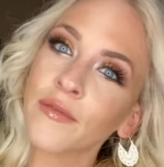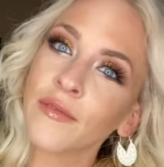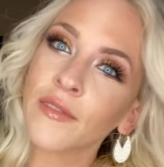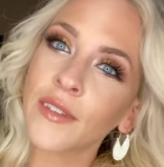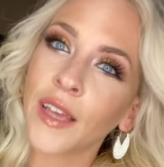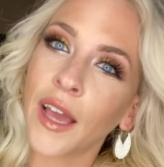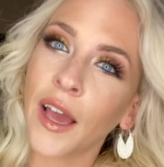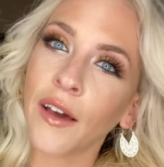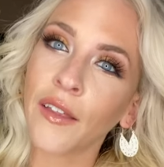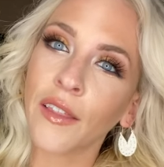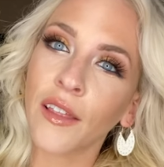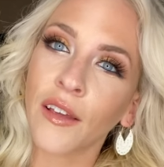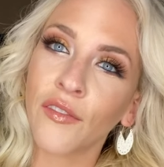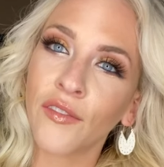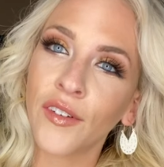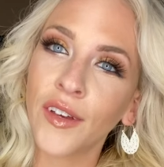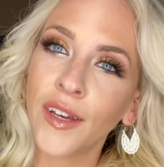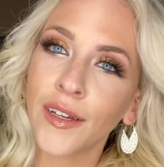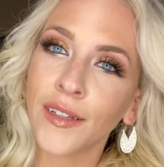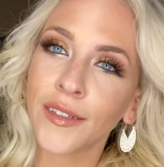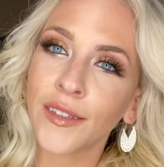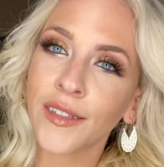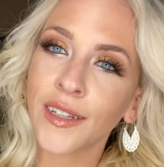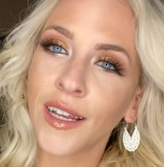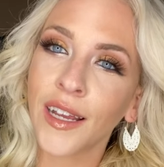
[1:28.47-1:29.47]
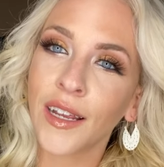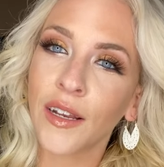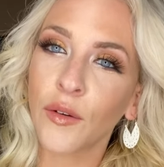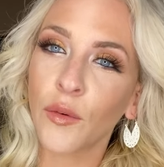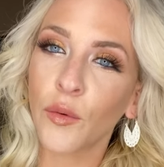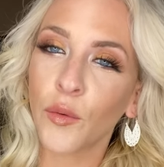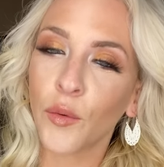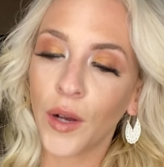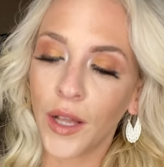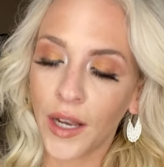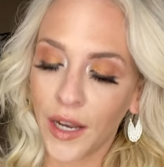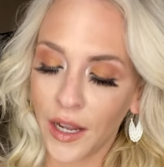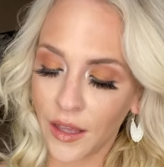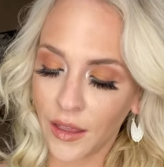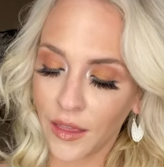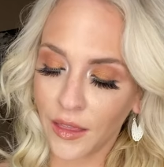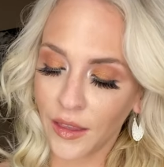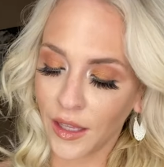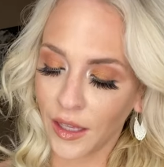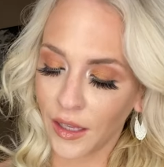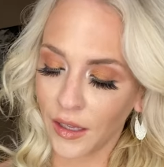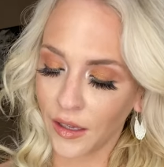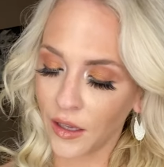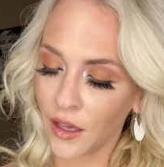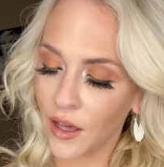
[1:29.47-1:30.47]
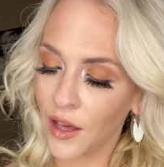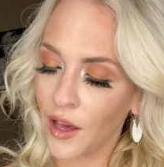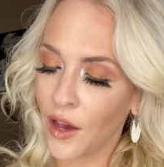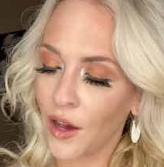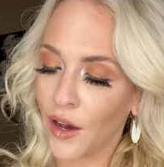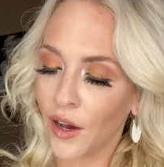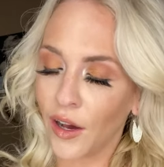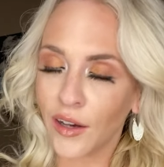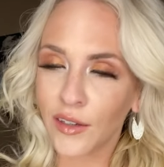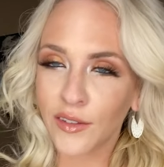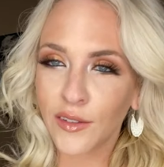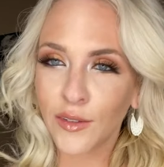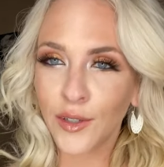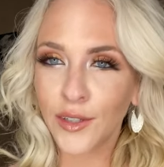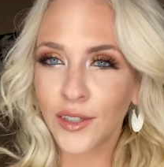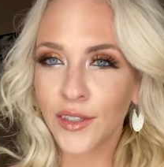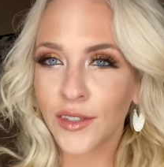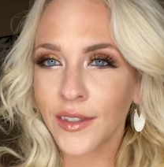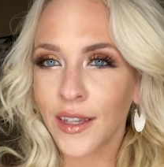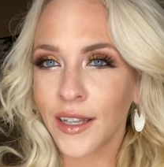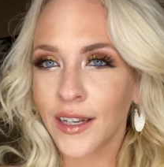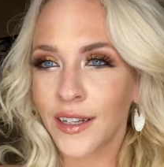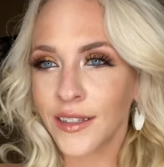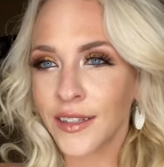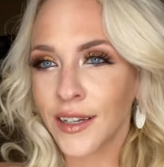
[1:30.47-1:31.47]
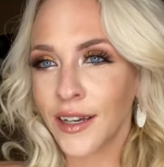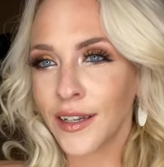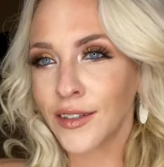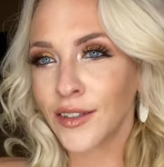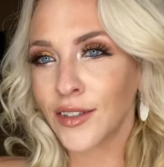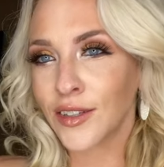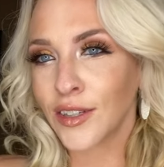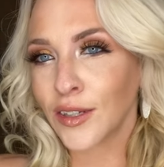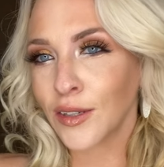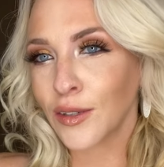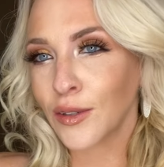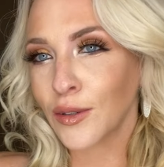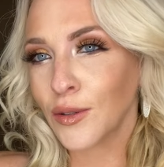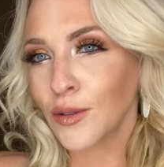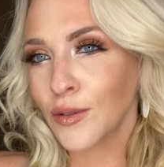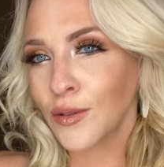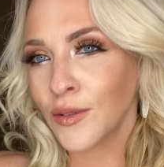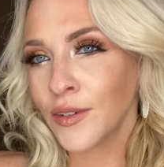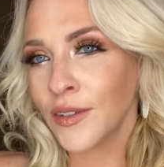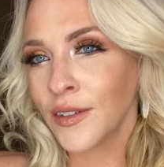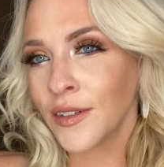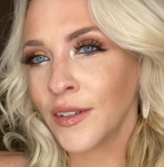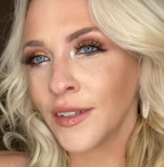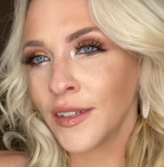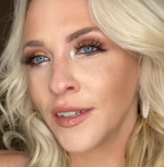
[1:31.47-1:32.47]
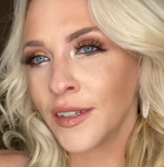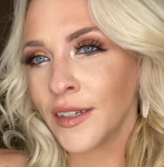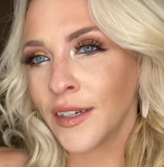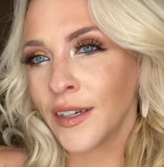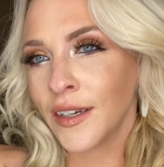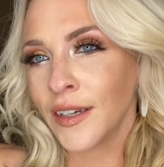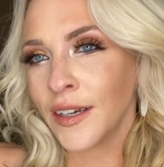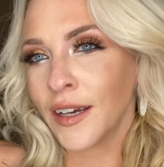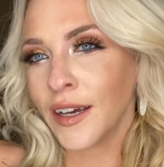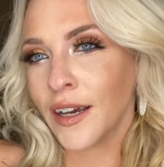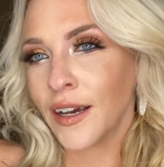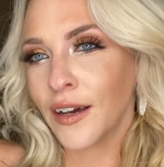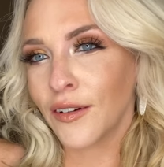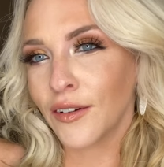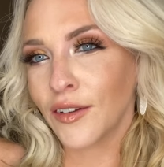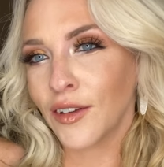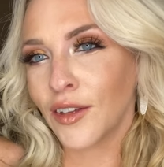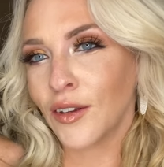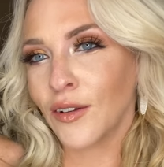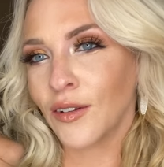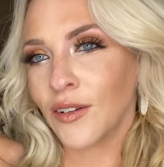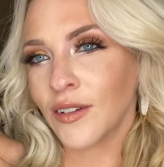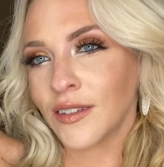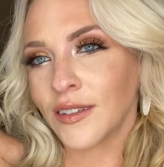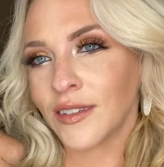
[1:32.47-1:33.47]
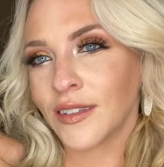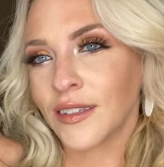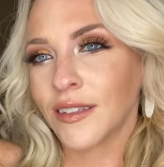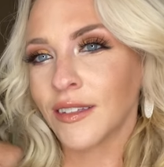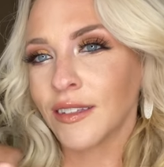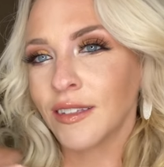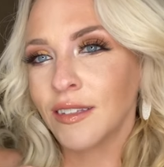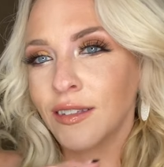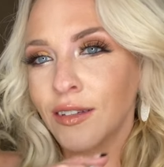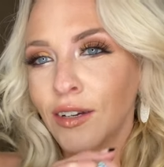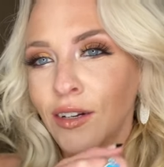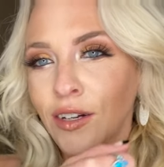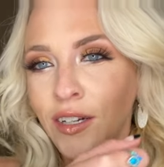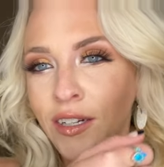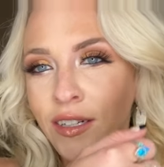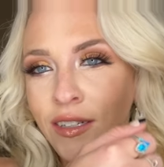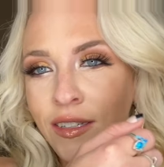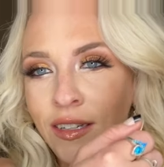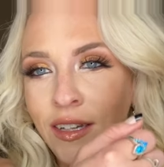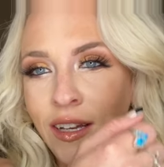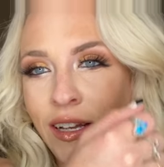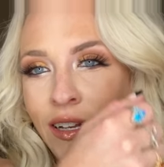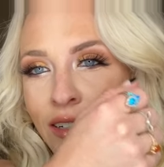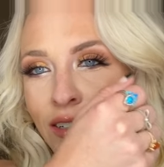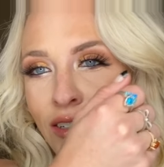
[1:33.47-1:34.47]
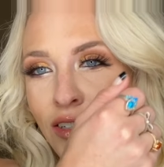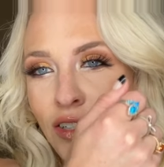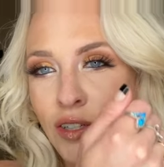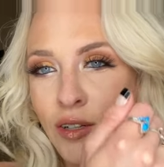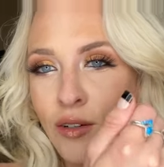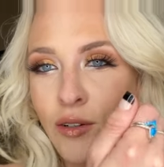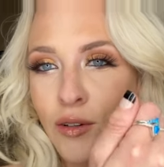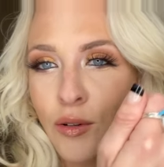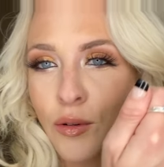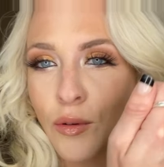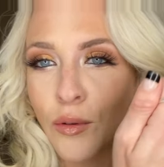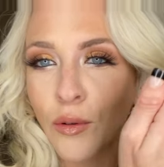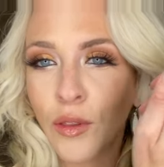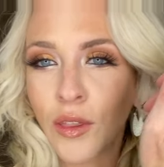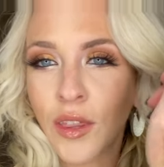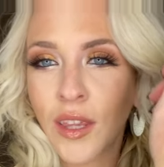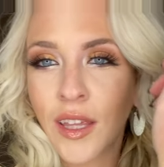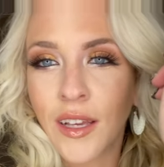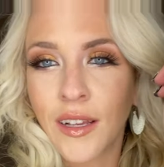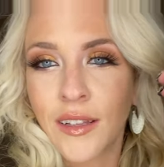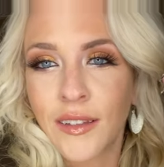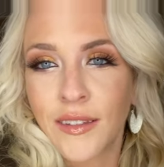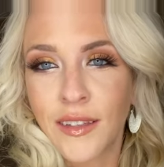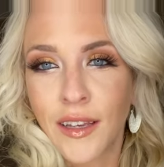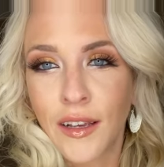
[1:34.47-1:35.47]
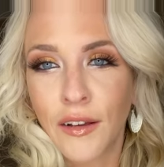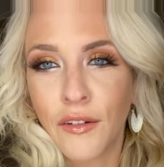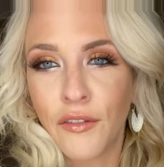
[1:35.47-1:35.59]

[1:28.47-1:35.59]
how they fit and what I think. Also, I just got a tattoo. How cute is this? It's hard to kind of show the whole thing. It's like